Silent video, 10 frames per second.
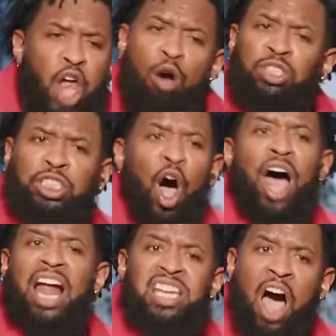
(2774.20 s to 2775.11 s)
Don't start
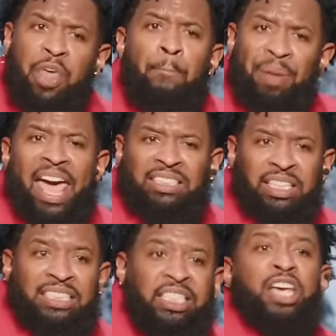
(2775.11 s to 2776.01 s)
another
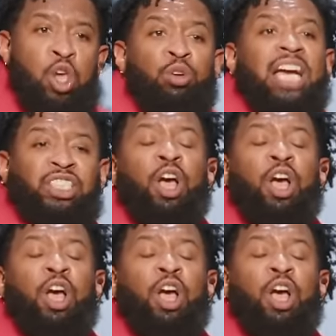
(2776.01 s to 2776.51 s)
business till you get